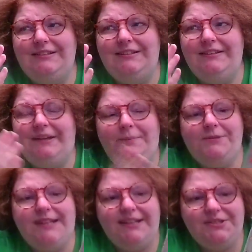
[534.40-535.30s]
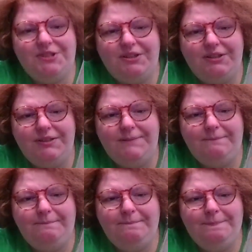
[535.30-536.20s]
he protects her.
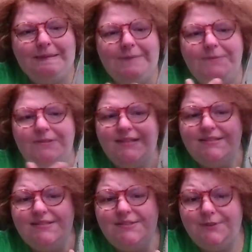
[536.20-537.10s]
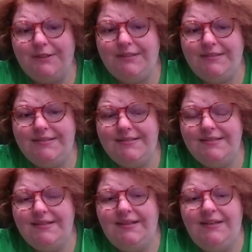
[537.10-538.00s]
He protects his friends.
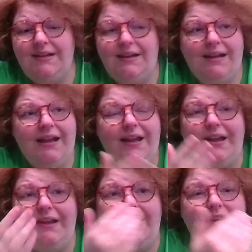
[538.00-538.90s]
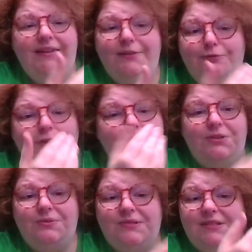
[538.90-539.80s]
And it
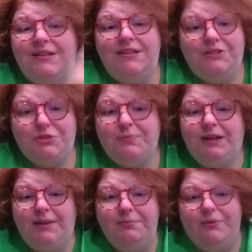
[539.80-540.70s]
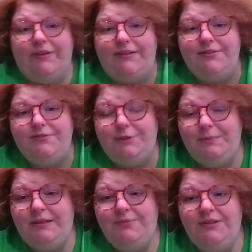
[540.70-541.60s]
follows each plot point from
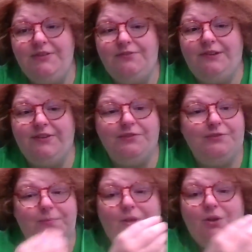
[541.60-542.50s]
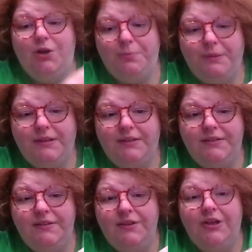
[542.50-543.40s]
Henry V, from the
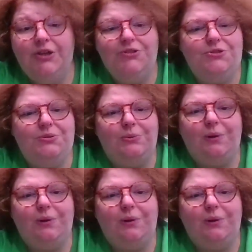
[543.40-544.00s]
opening to